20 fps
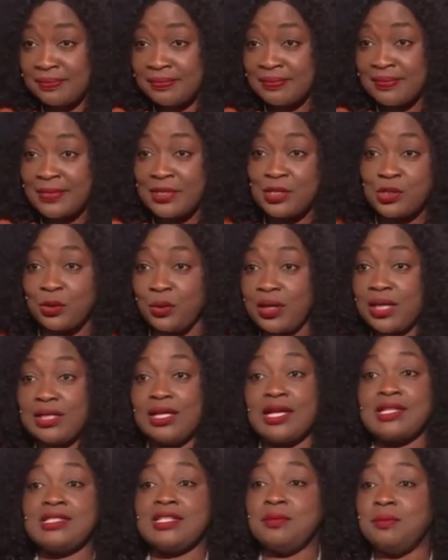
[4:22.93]
So it
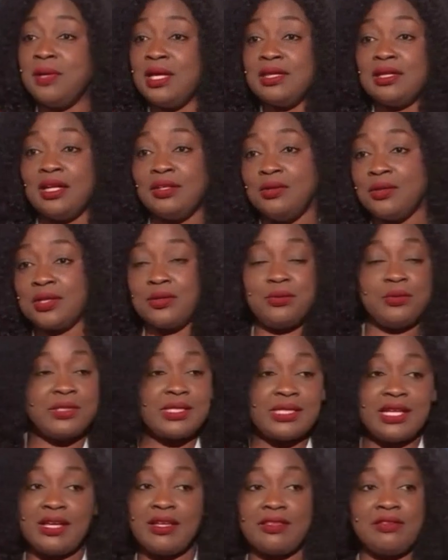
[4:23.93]
doesn't mean that you
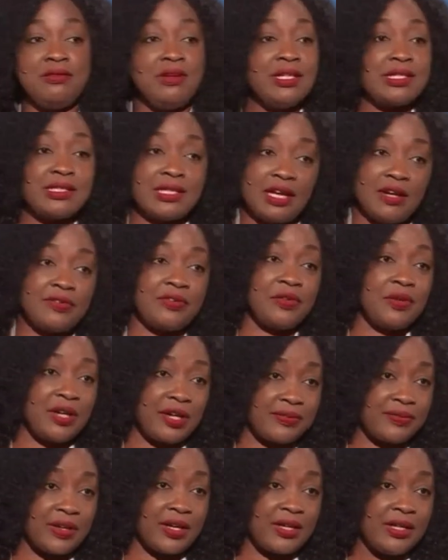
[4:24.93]
stay 3-star
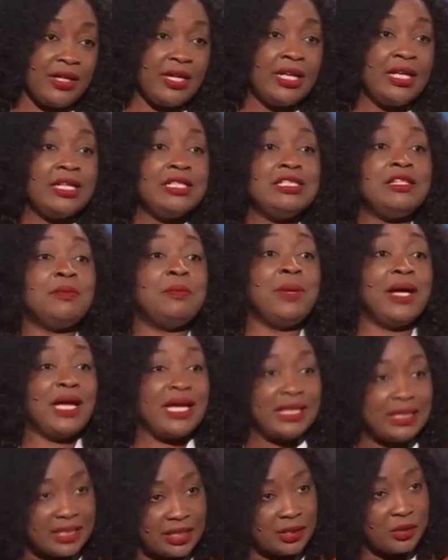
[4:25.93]
forever.
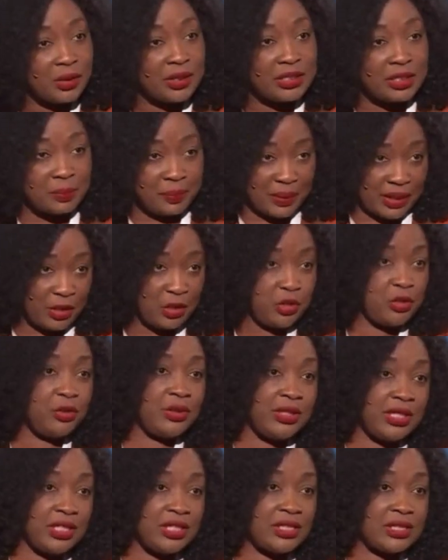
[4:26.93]
Depending on the
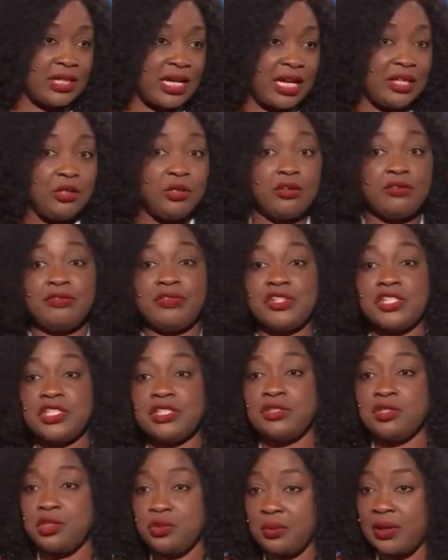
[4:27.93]
patronage and your
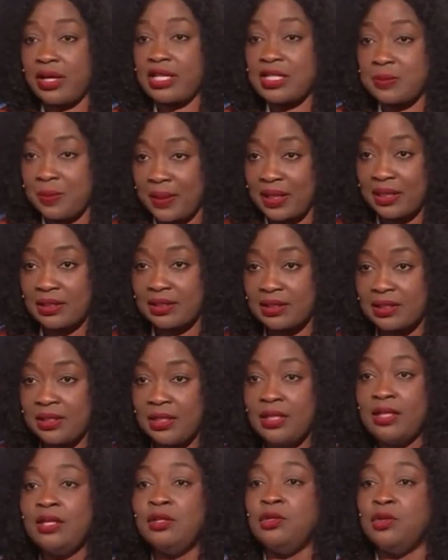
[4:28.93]
vision to expand,
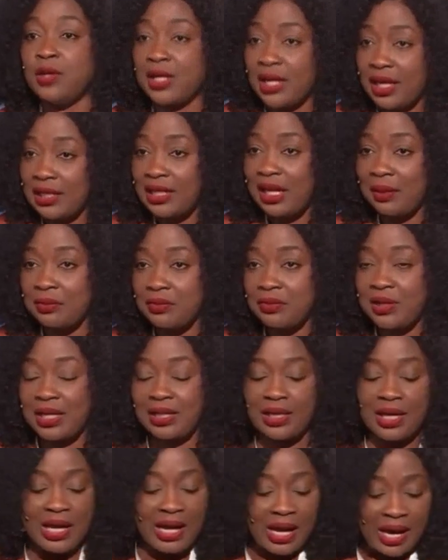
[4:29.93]
you can upgrade.
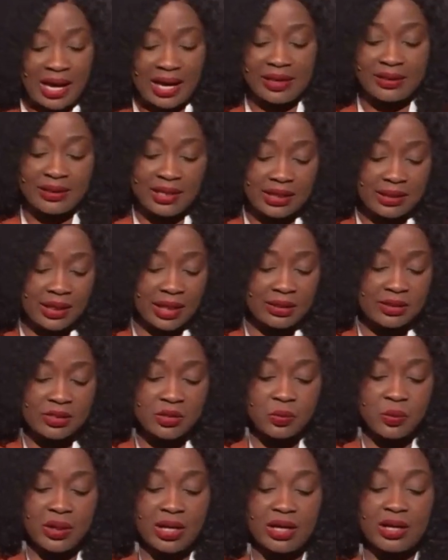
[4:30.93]
I think that is
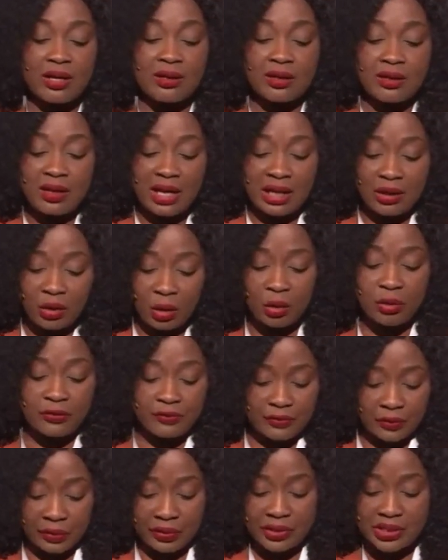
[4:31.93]
where a lot of
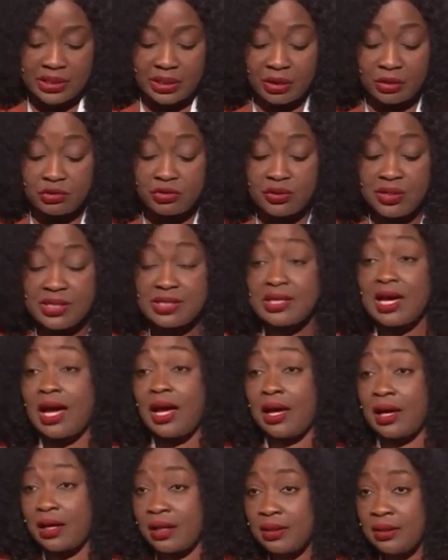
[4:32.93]
forest countries are,